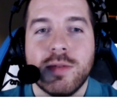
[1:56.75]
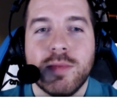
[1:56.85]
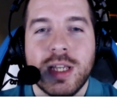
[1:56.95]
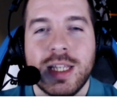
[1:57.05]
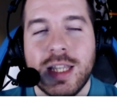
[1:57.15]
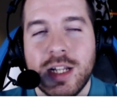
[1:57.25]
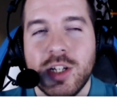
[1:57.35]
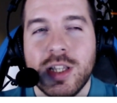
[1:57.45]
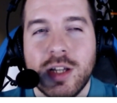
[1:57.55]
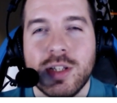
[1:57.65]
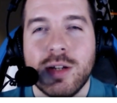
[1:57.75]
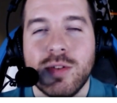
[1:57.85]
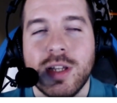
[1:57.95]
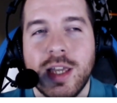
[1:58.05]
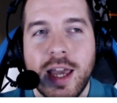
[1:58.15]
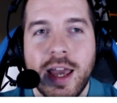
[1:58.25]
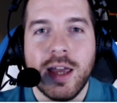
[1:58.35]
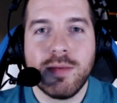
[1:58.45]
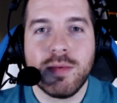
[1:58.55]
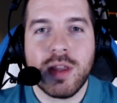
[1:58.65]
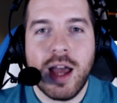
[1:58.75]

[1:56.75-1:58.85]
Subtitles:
Least intelligent outside of the game.